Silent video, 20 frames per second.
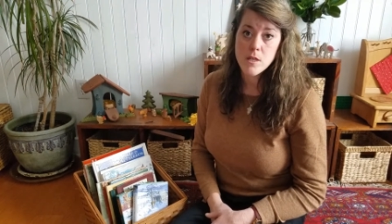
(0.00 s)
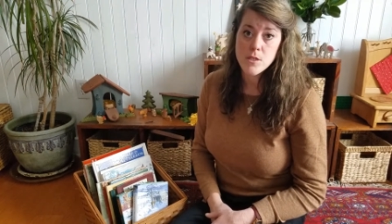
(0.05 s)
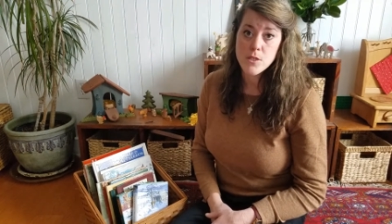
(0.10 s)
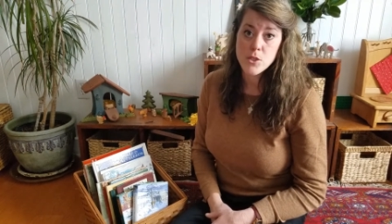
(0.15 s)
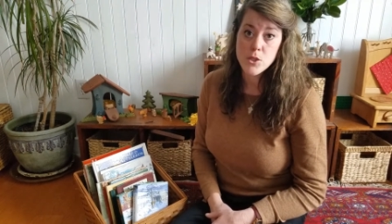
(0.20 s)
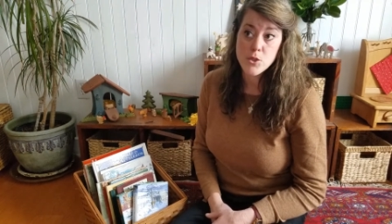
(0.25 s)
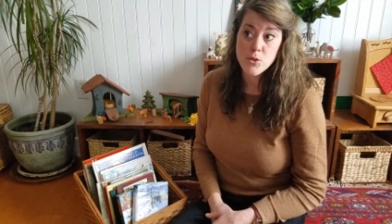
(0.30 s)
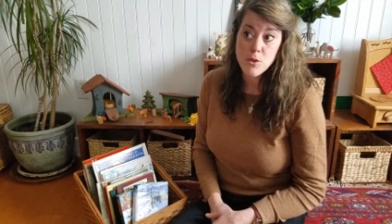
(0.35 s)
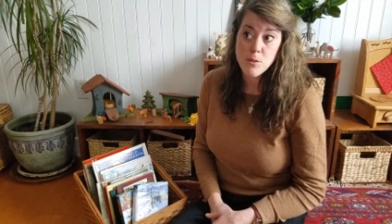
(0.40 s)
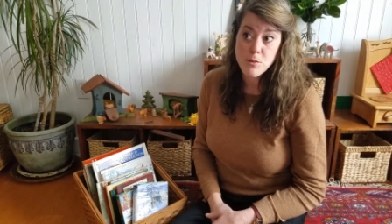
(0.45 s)

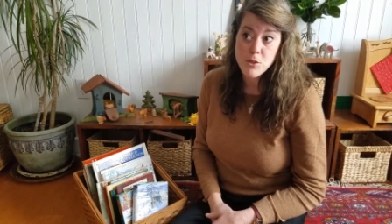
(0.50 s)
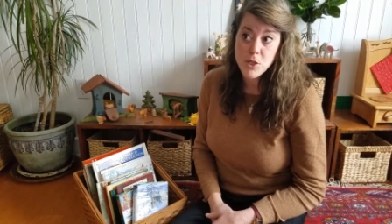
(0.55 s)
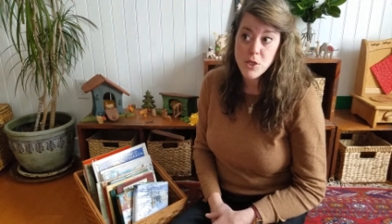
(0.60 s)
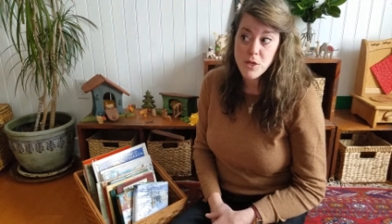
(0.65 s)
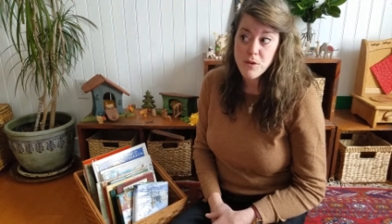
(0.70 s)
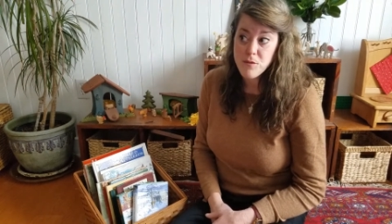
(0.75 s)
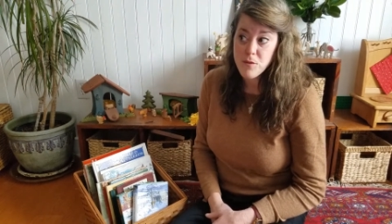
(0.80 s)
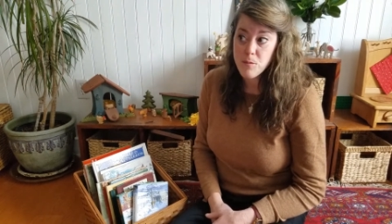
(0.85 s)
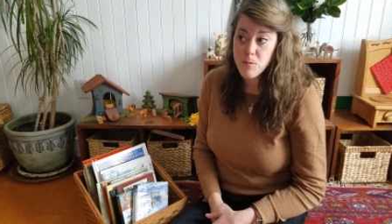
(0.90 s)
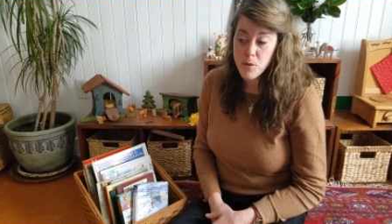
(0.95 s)
description
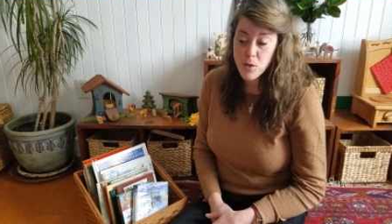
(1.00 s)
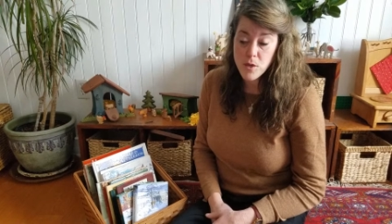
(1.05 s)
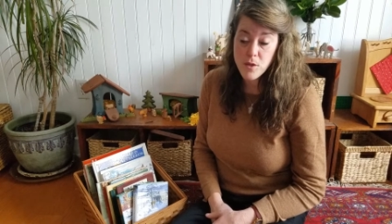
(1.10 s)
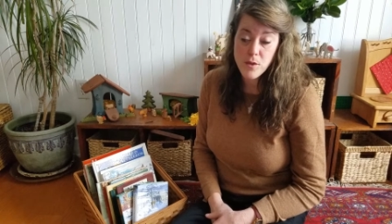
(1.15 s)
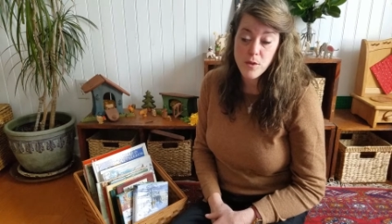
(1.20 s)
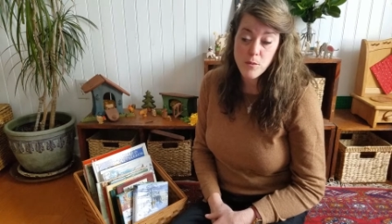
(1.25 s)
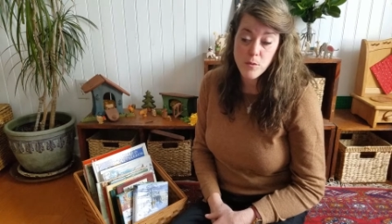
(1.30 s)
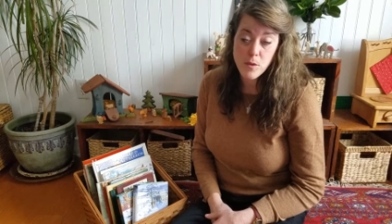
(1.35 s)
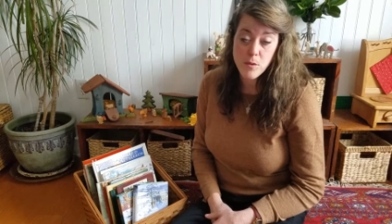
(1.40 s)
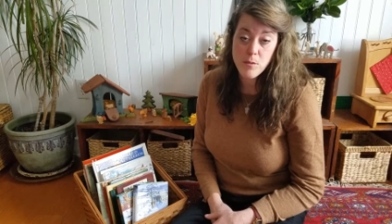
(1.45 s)
of a book
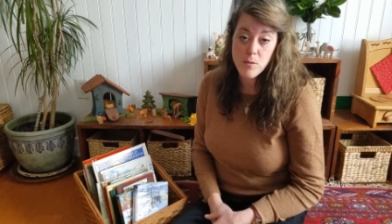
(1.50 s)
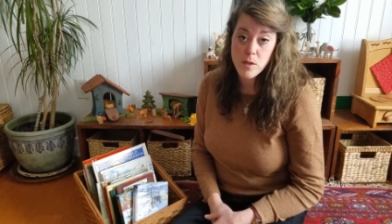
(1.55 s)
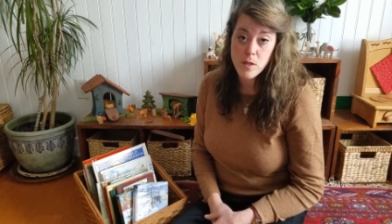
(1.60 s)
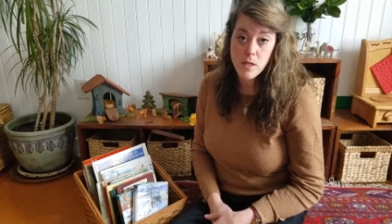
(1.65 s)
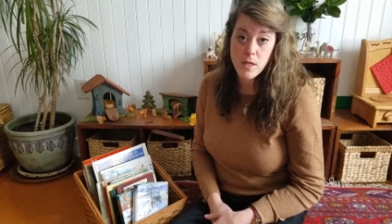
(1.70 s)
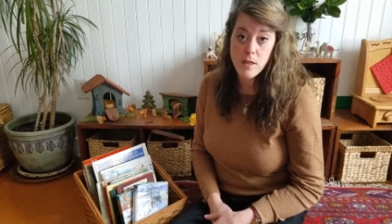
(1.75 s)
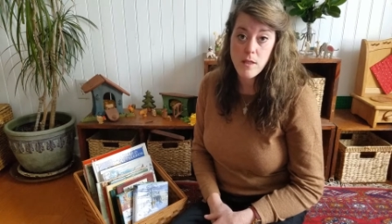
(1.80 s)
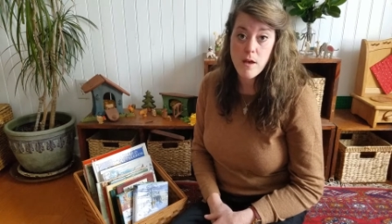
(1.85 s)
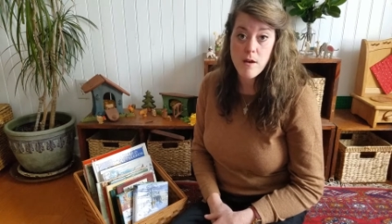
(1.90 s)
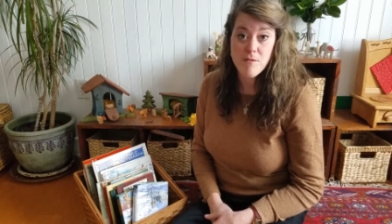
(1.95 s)
that we
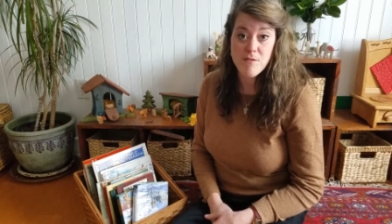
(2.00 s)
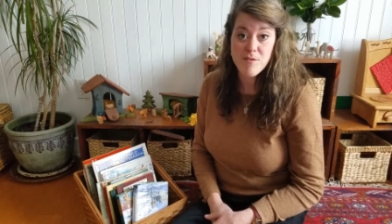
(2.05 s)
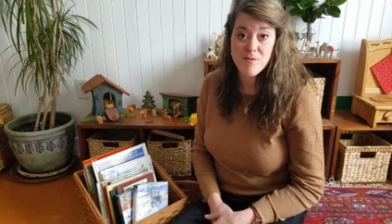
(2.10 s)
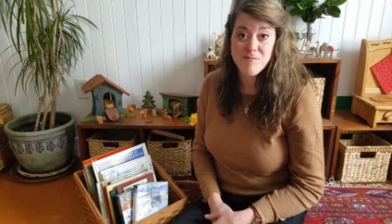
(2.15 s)
really love.